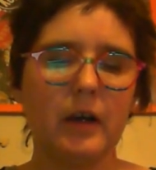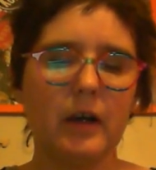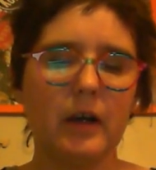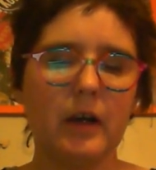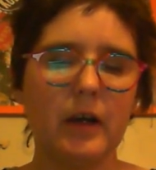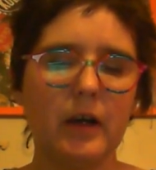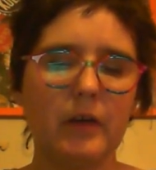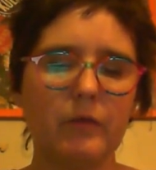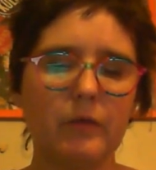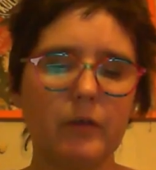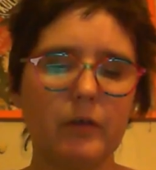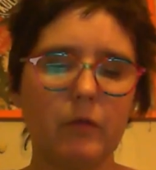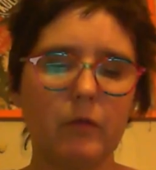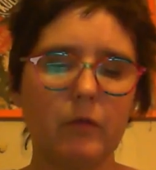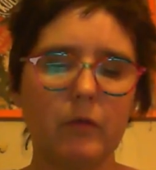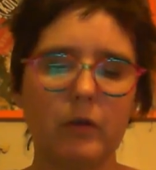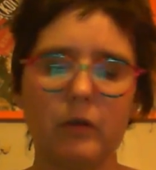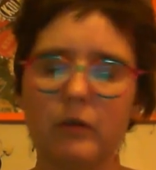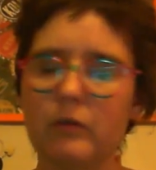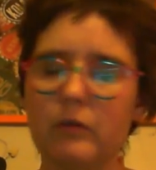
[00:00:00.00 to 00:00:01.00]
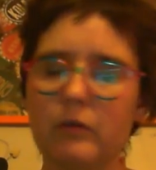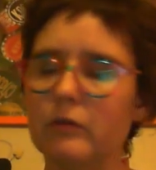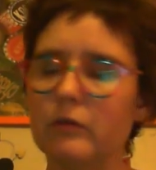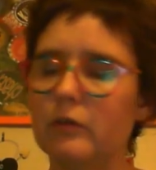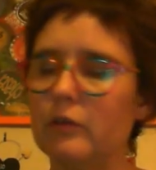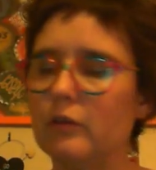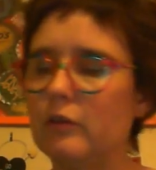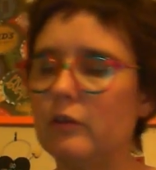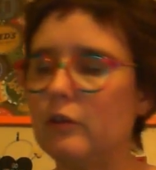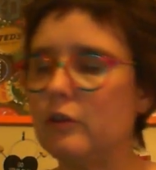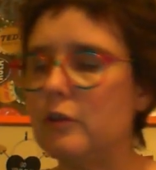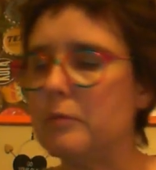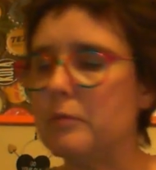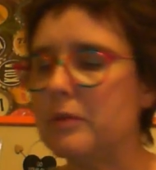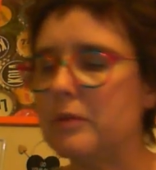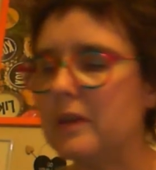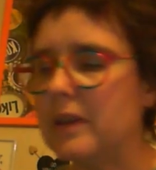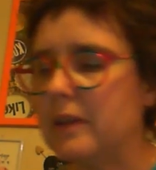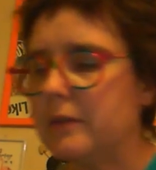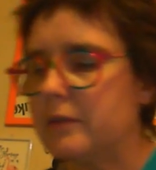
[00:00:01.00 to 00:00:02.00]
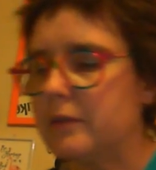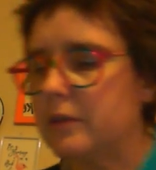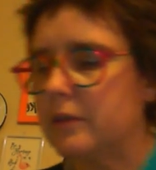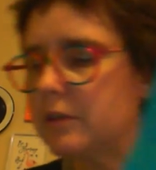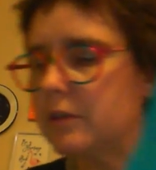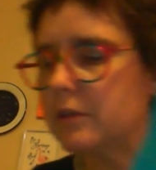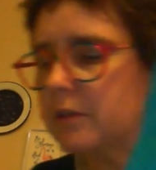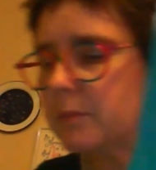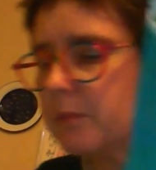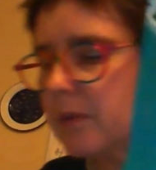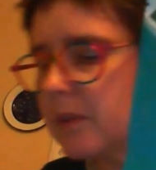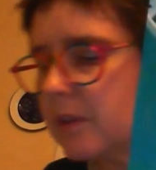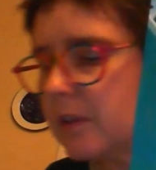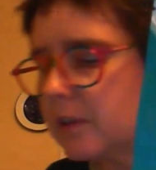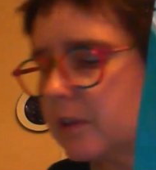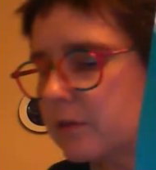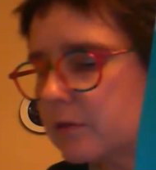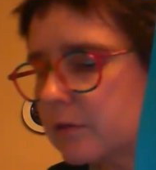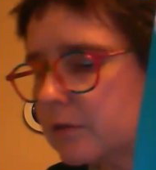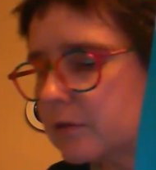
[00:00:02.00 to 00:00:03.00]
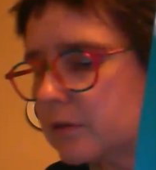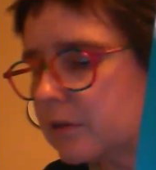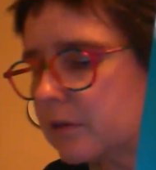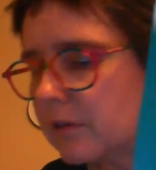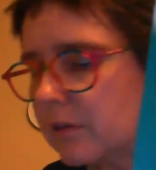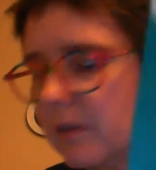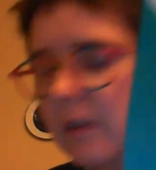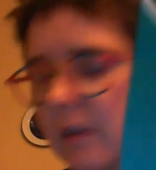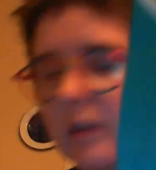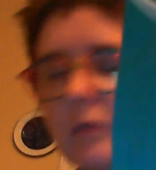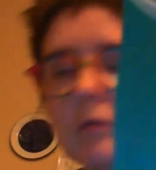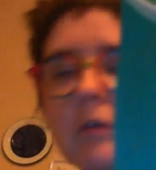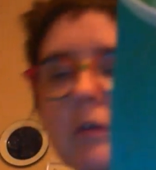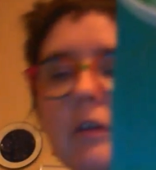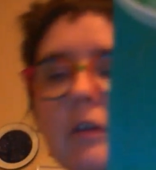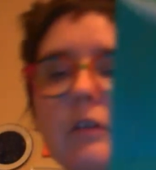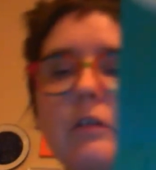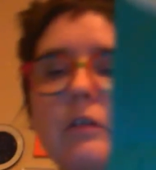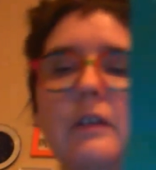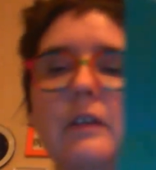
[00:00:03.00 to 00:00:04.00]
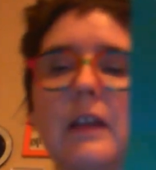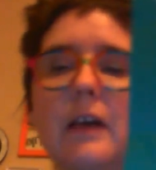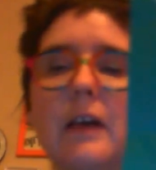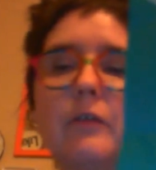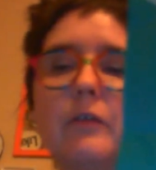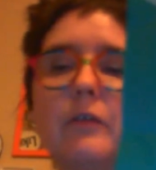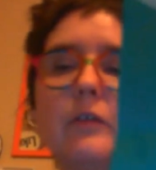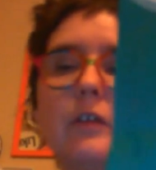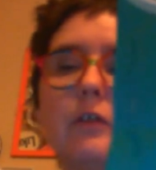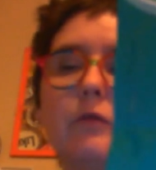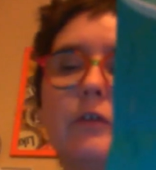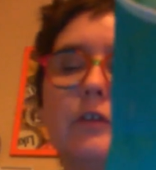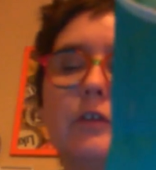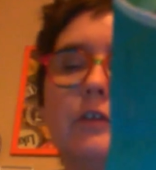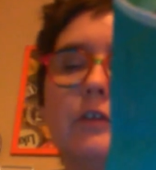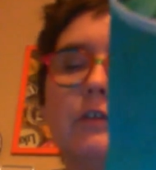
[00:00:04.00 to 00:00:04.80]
I've got one called eucalyptus, but there's also another one called lavender, which